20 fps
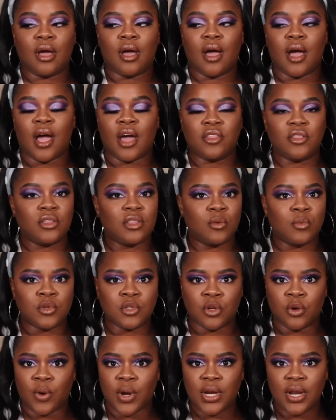I thought that was
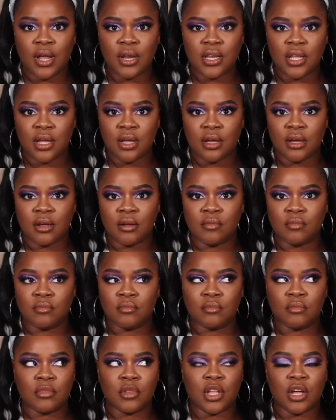a great idea.
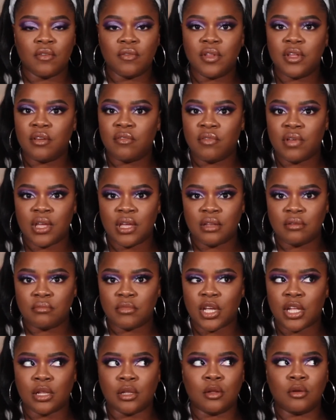Lovely event.
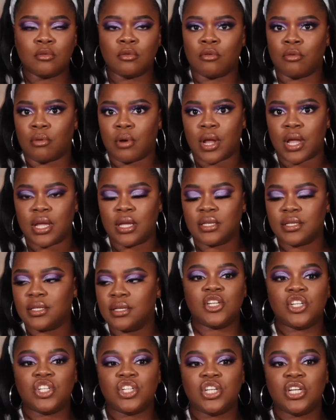It looked great.
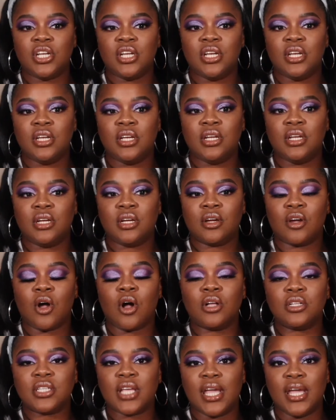She
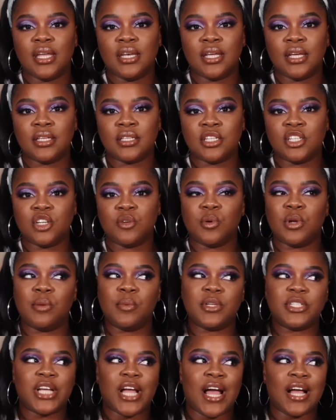calls Candiace and she pretty
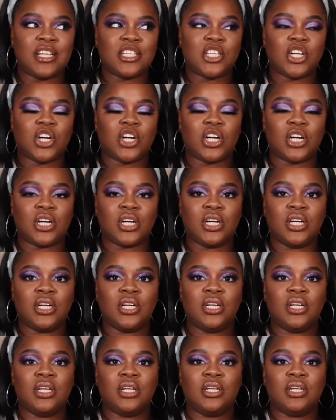much asks her,
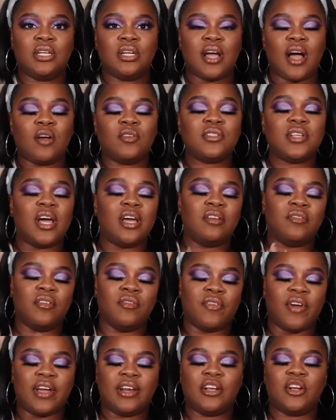outside of
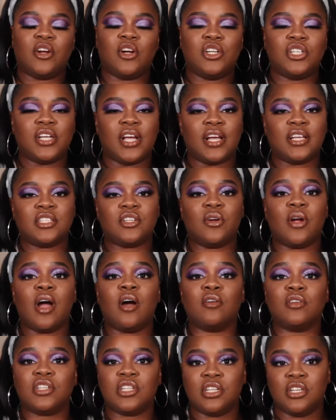inviting her, she asks her
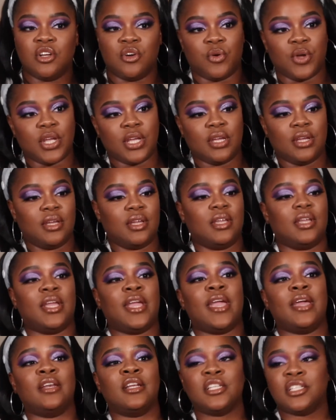how's she doing.
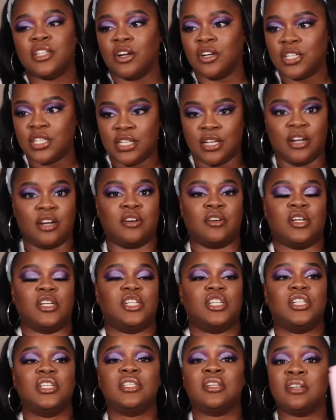Candiace starts stuttering.
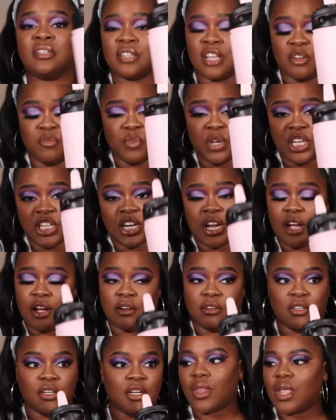She sounds like me, child.
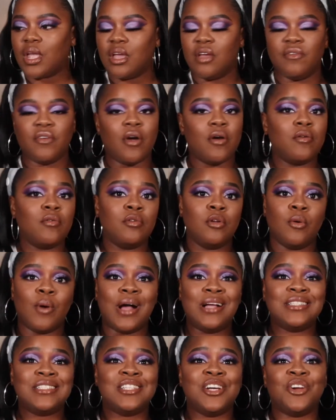If y'all don't know, I
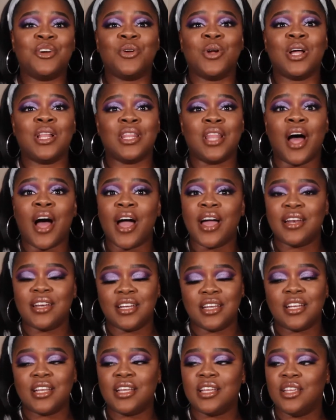stutter a lot.
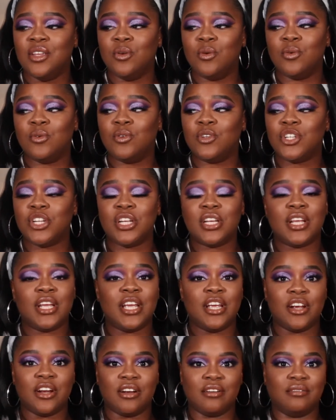You should
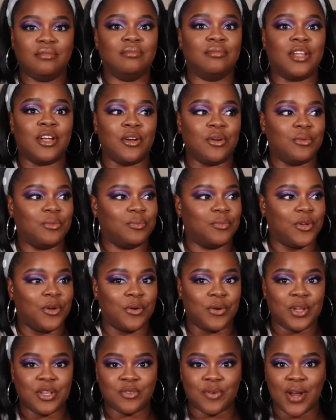hear. There
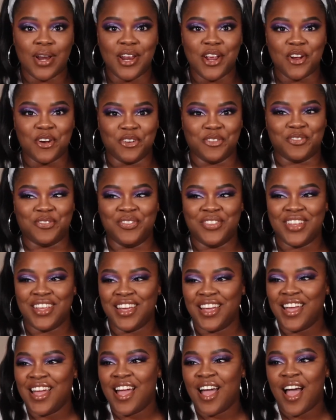it is right there.
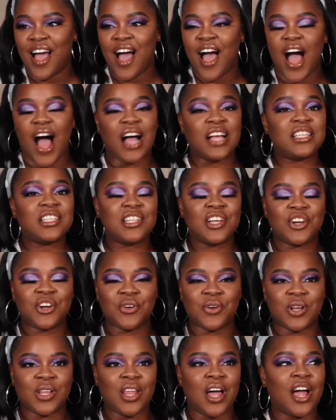I stutter
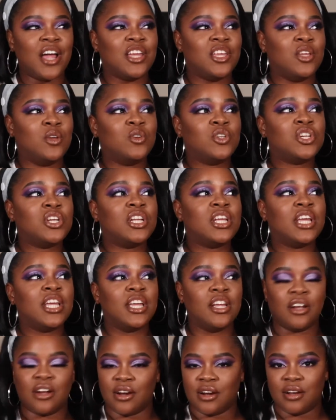a lot. You should
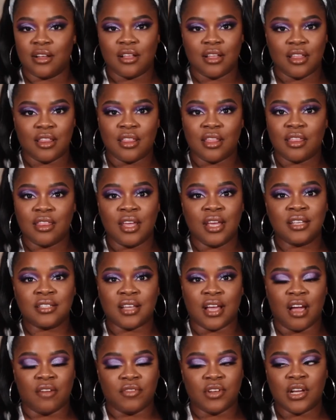hear the things I
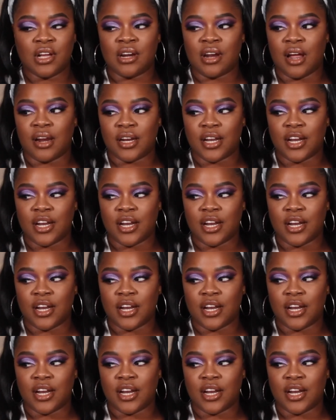have to cut out of